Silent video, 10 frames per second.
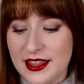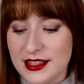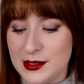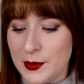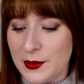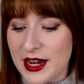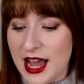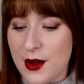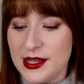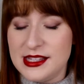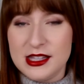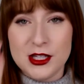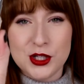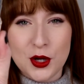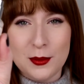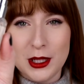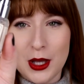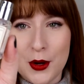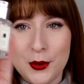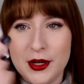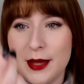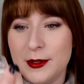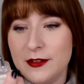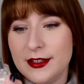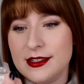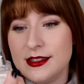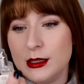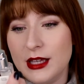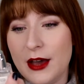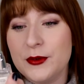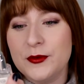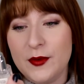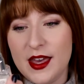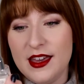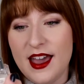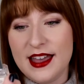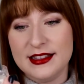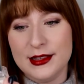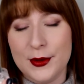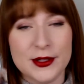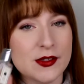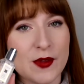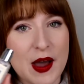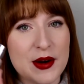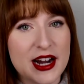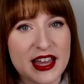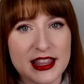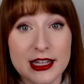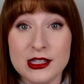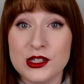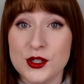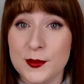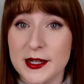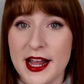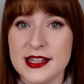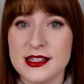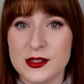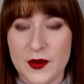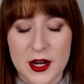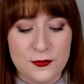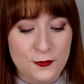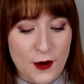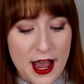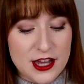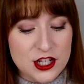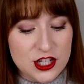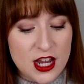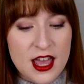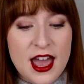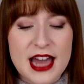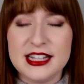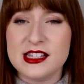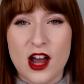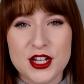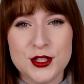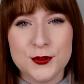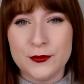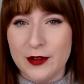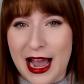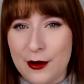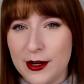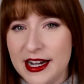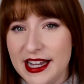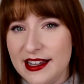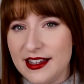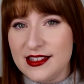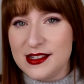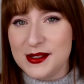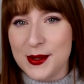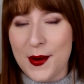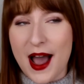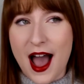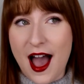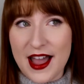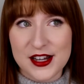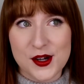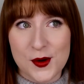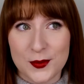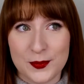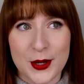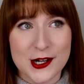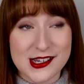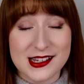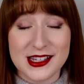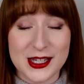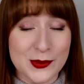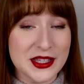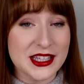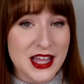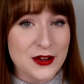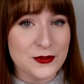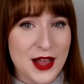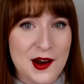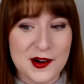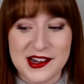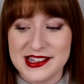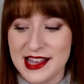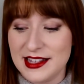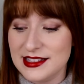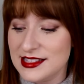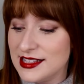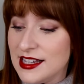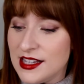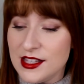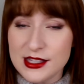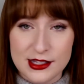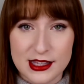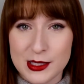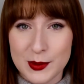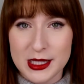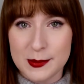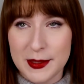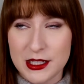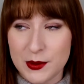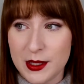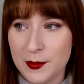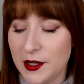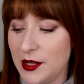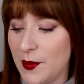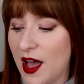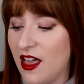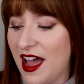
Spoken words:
And this one right now is the Jo Malone, I believe it's, yeah, Fig and Lotus Flower. I think it's super nice. It's very fresh, and it's not too flowery, so I don't personally really like flowery scents. So this one's been doing pretty well.